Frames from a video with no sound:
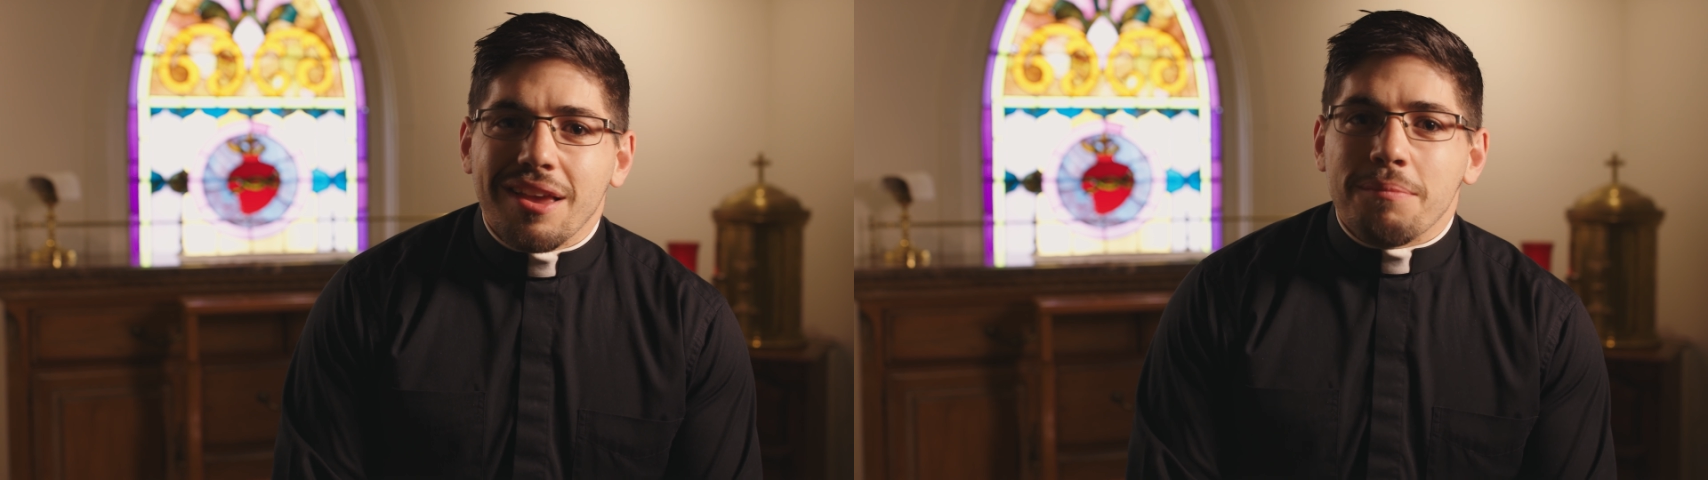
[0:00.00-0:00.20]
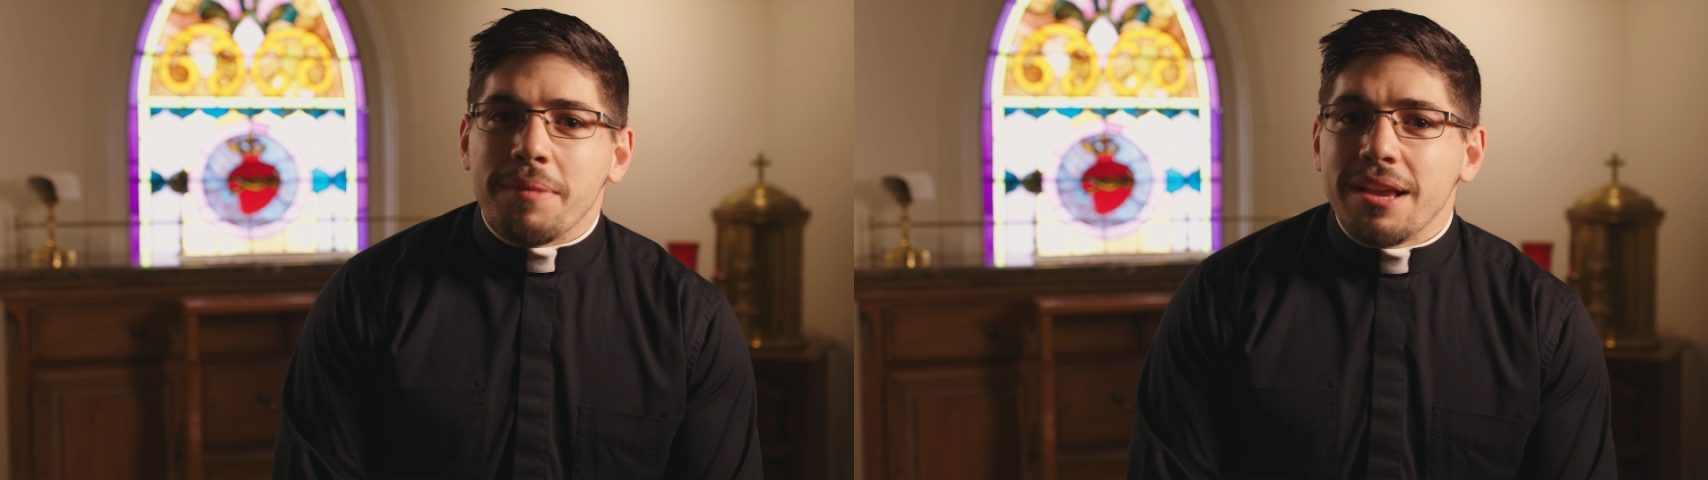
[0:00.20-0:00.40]

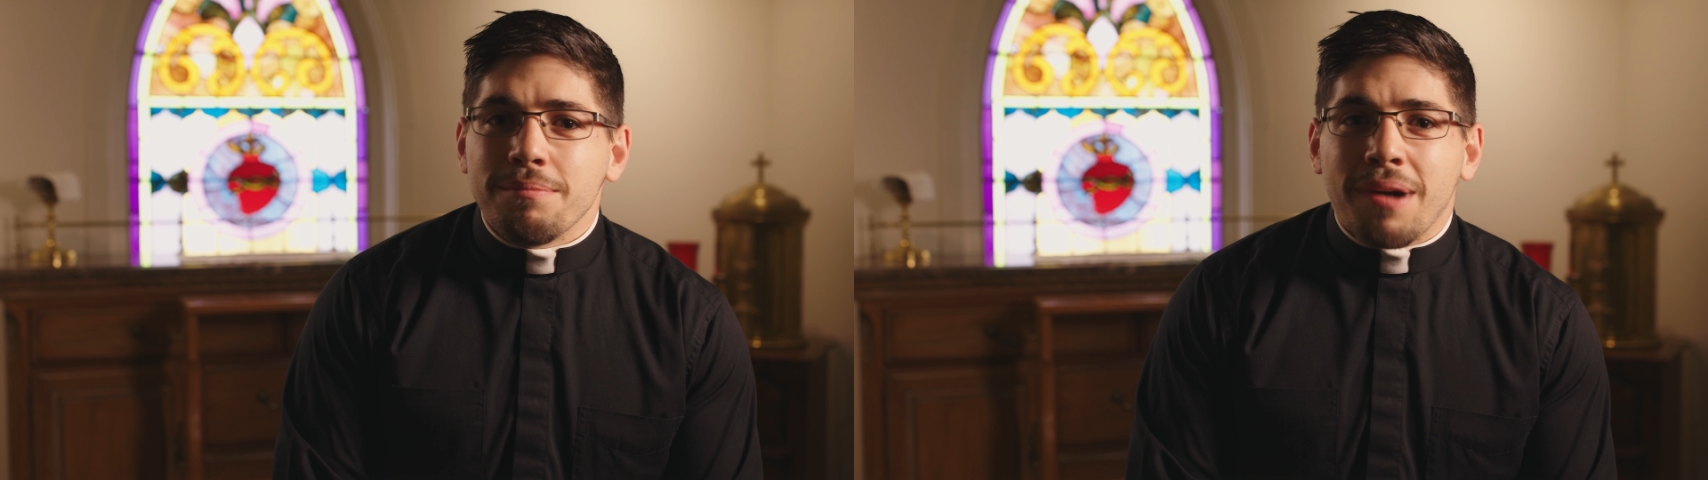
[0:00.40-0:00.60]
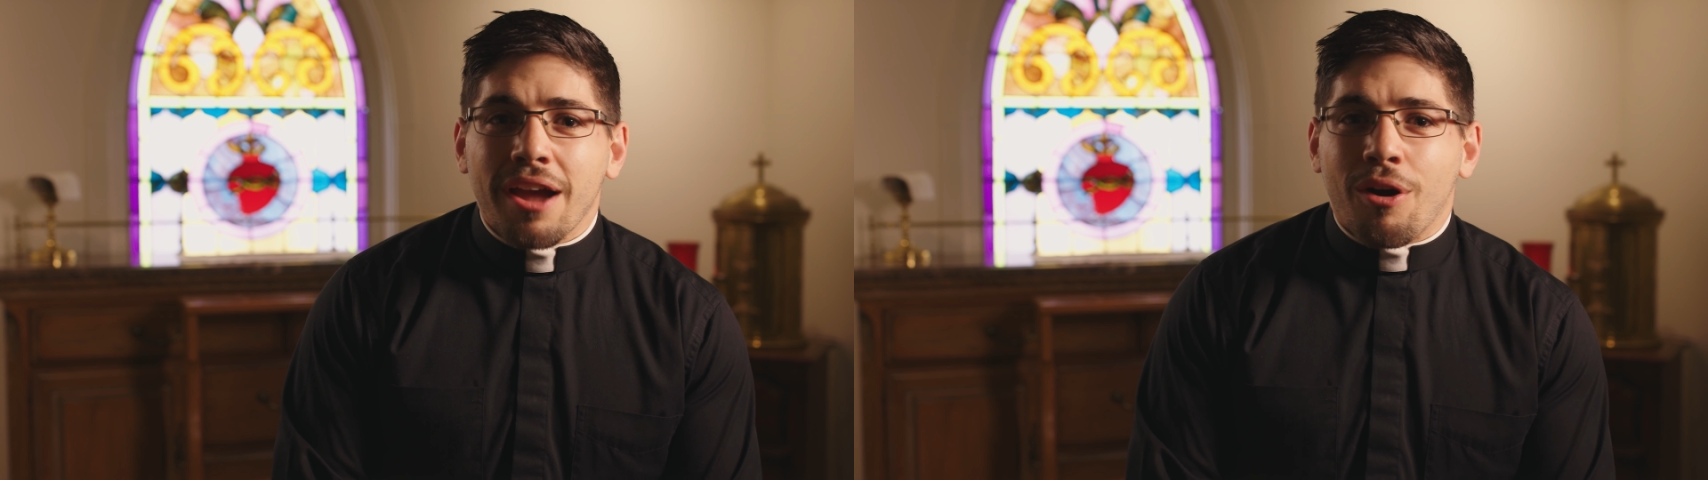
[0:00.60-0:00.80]
make
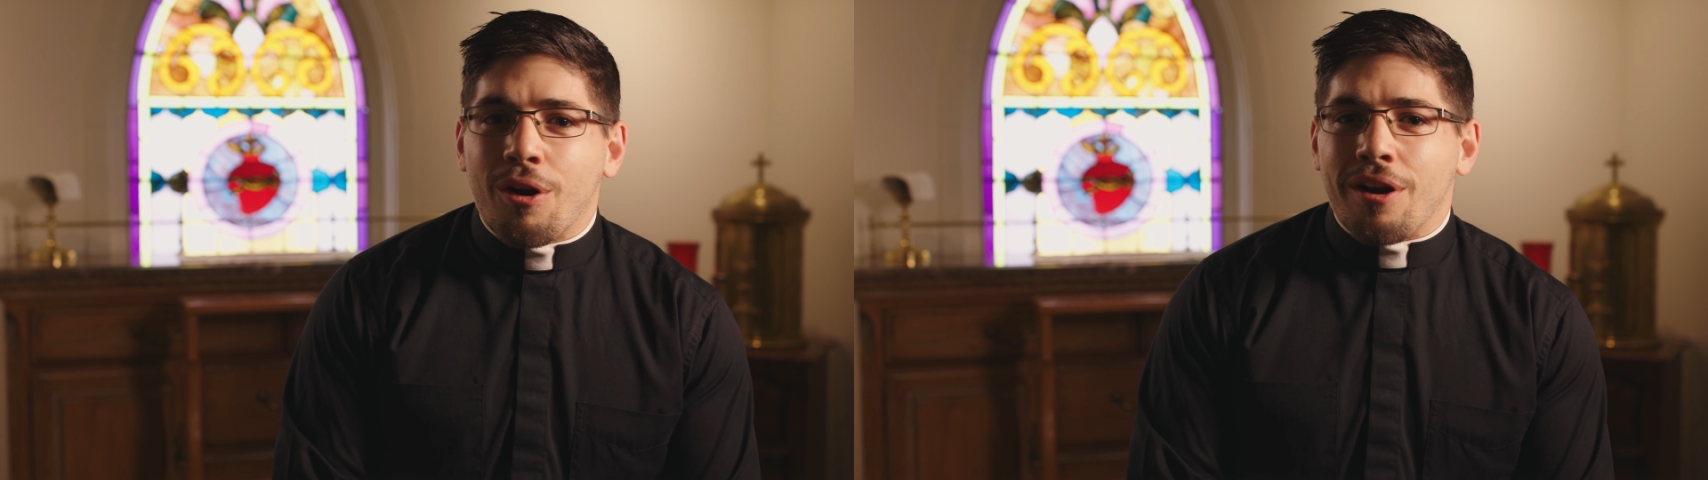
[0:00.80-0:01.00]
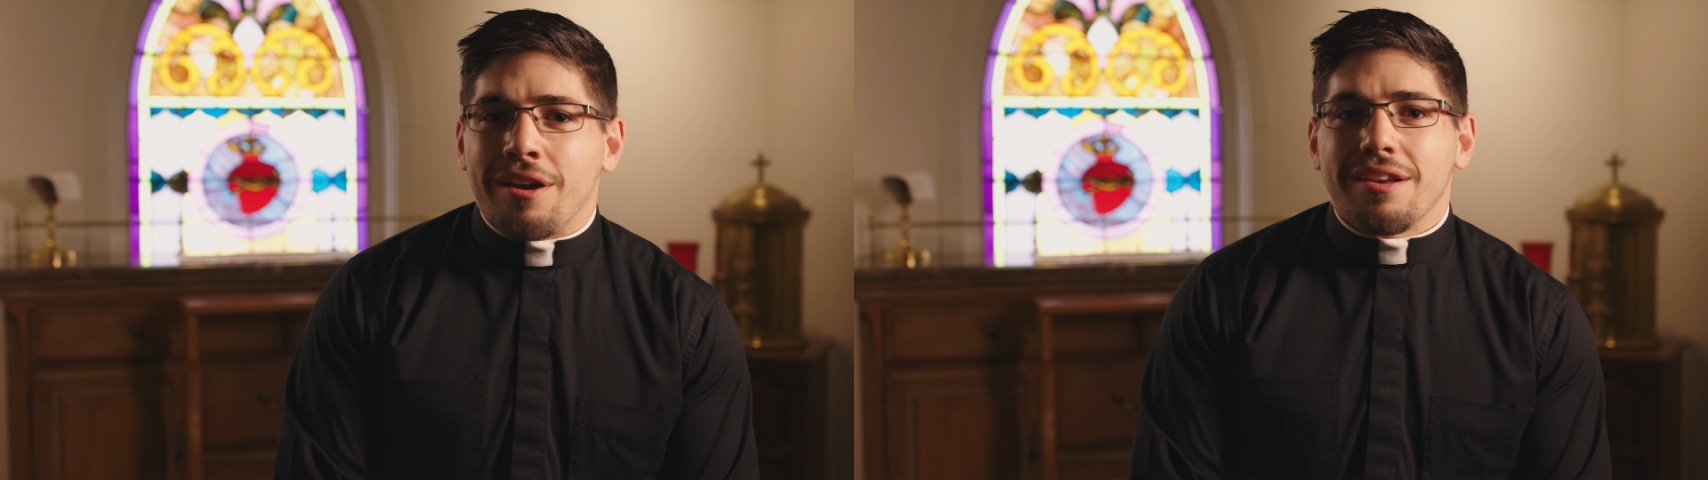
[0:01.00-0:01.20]
my
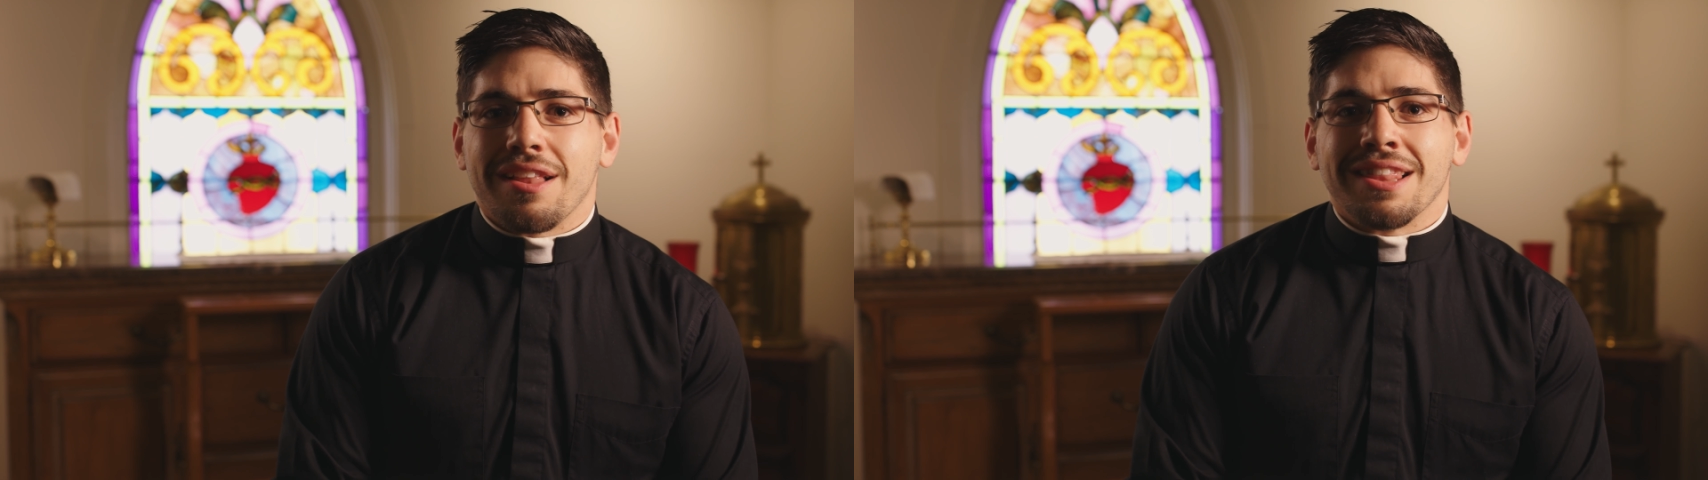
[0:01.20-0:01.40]
heart